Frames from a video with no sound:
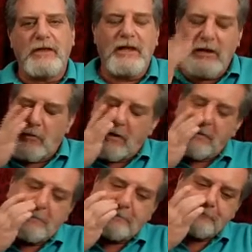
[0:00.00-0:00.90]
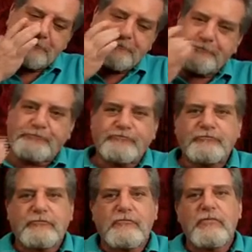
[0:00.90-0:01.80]
Anyway,
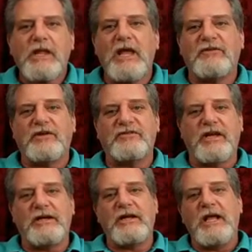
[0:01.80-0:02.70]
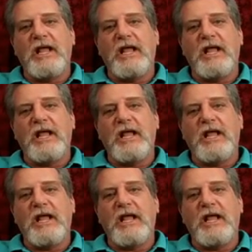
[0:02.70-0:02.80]
as I said,